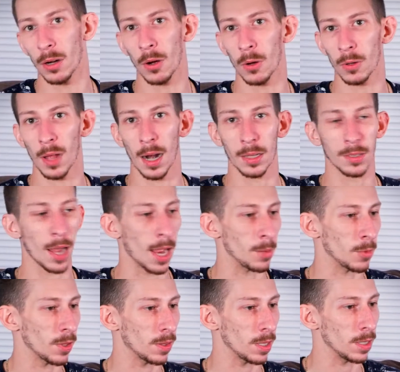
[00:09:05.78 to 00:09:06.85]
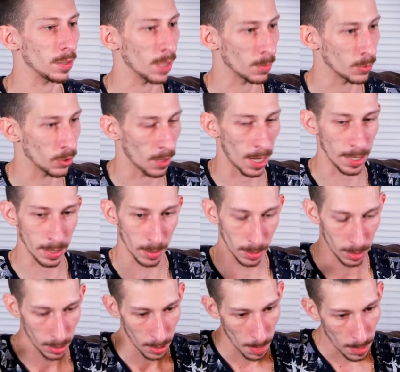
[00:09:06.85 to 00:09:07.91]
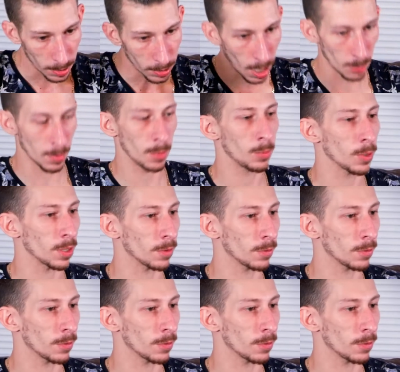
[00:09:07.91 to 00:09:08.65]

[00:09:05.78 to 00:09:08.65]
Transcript: whole lot of time with these. I'm trying to come up with a